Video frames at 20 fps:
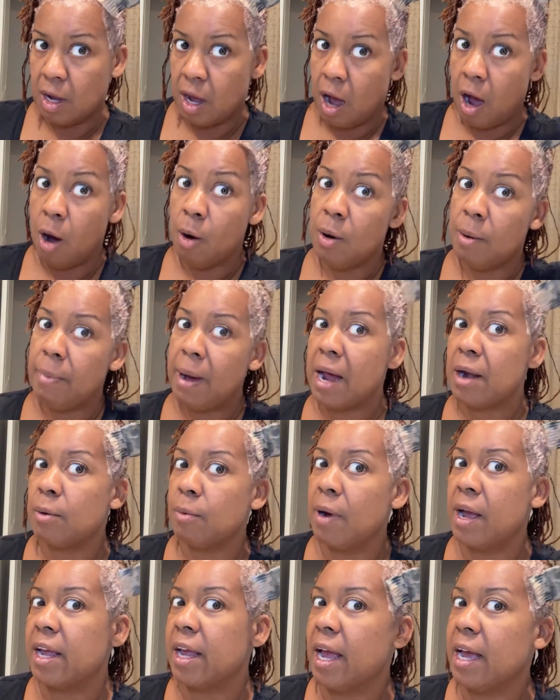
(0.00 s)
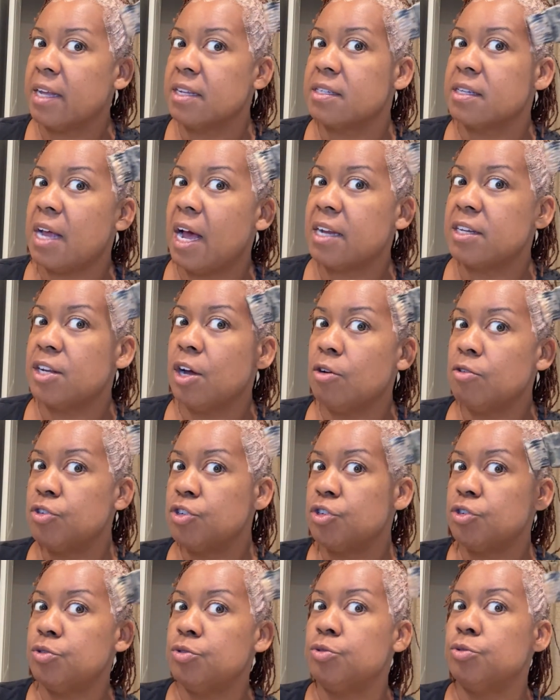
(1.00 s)
Oh, and by the way, guys, I told
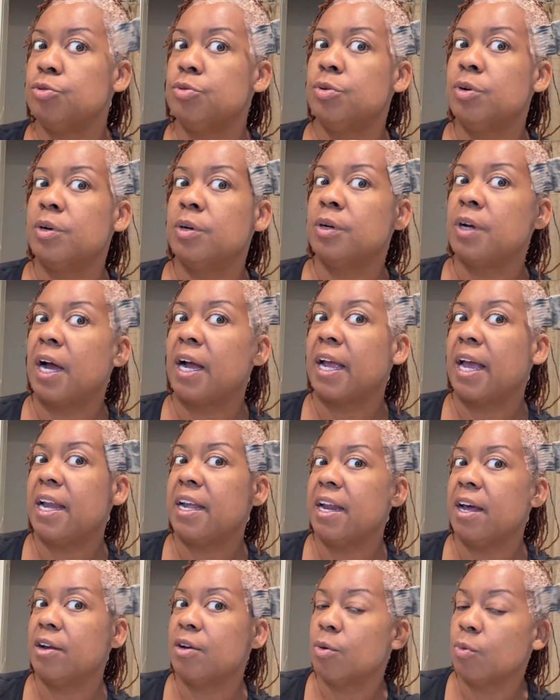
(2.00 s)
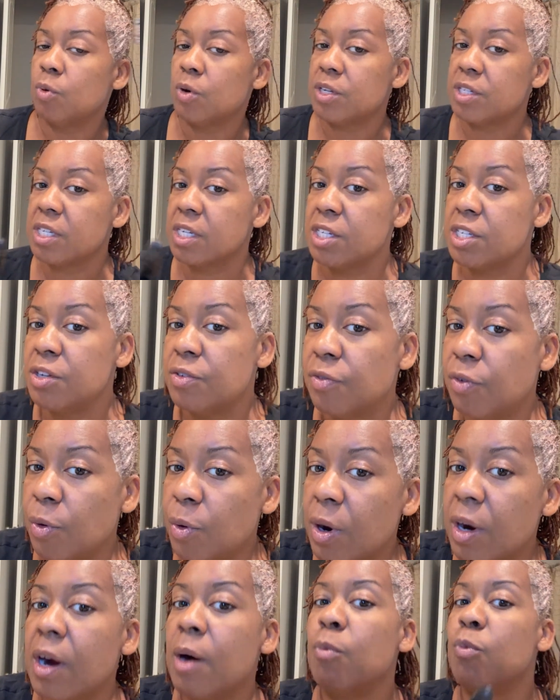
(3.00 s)
you I got down to
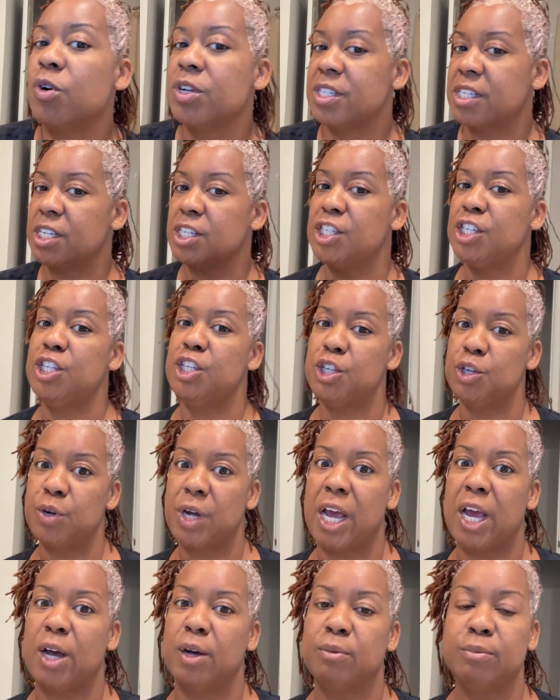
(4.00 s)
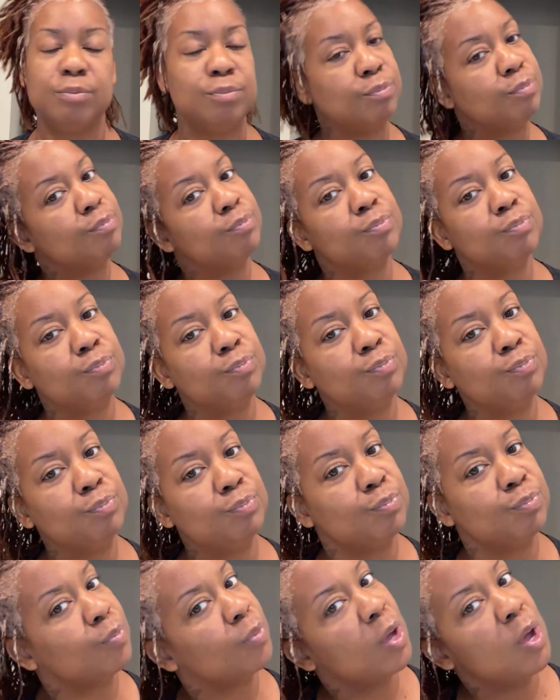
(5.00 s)
164. I'm 162 now.
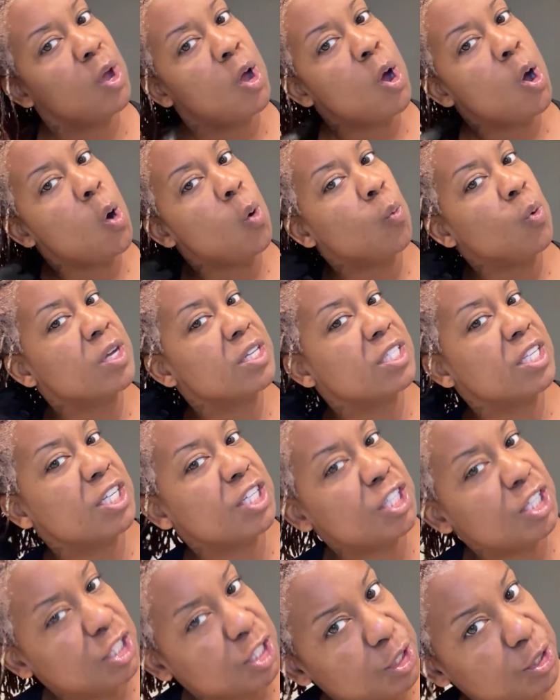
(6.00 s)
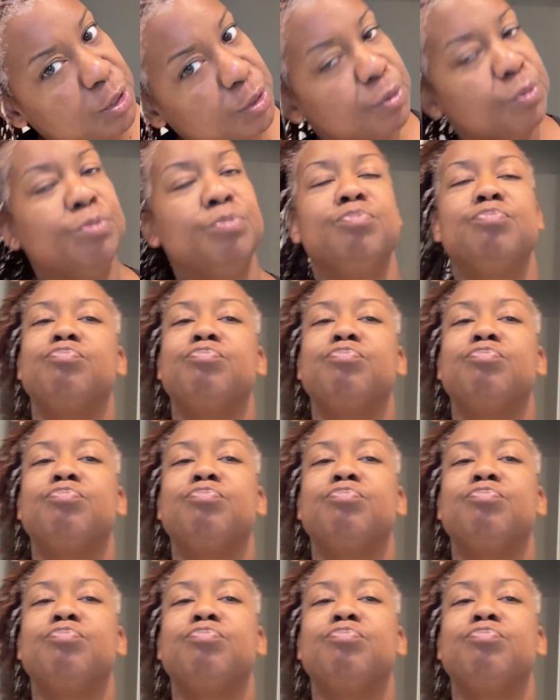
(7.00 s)
162.